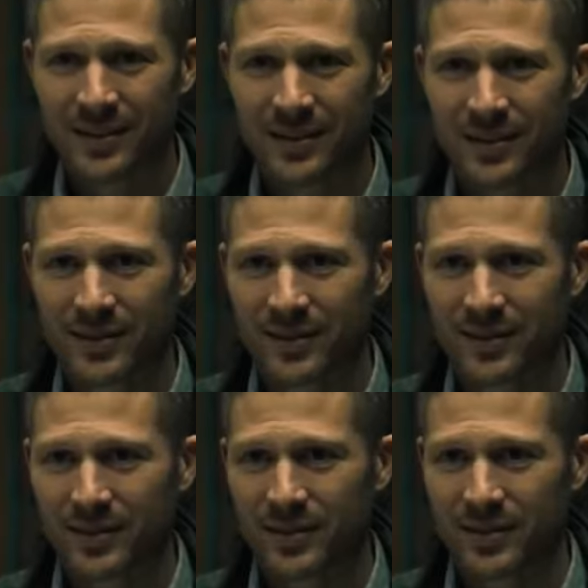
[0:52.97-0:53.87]

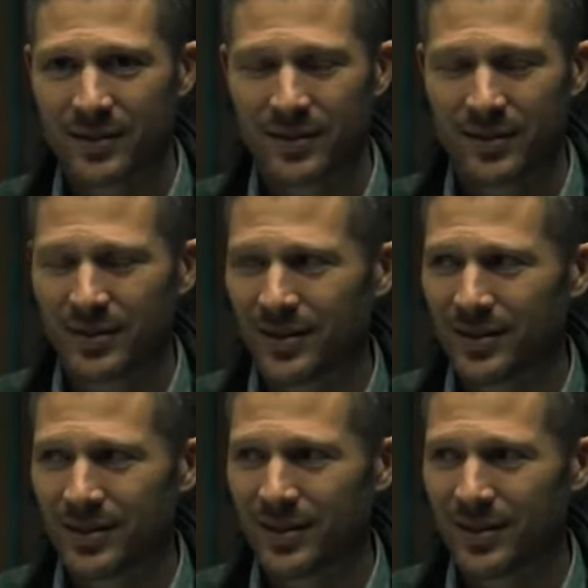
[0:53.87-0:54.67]
[no speech]